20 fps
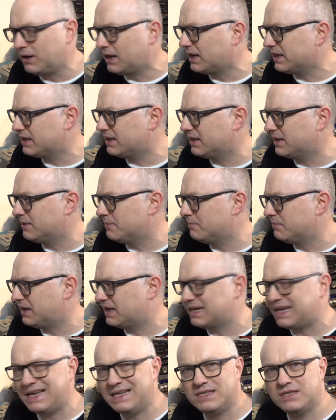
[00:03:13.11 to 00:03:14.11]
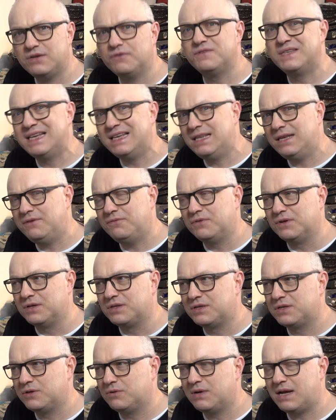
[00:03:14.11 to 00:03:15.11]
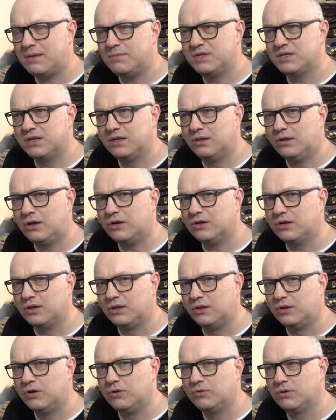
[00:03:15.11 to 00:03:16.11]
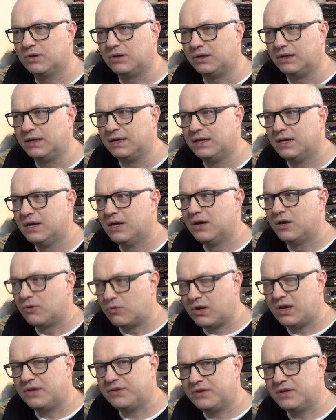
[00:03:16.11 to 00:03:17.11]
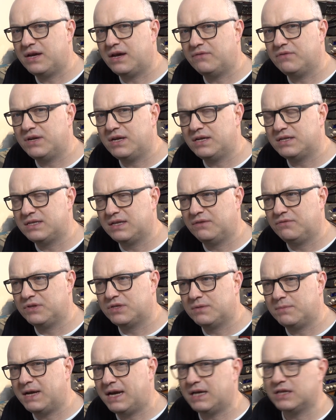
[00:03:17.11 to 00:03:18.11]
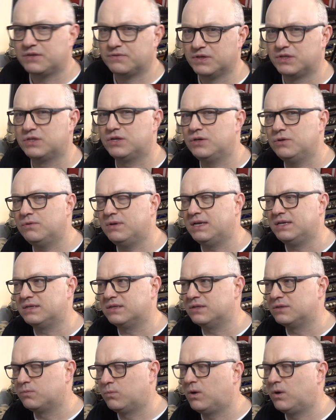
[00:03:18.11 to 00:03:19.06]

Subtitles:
I get stuff delivered to an Amazon locker locally rather than having it delivered to my house for 2 reasons.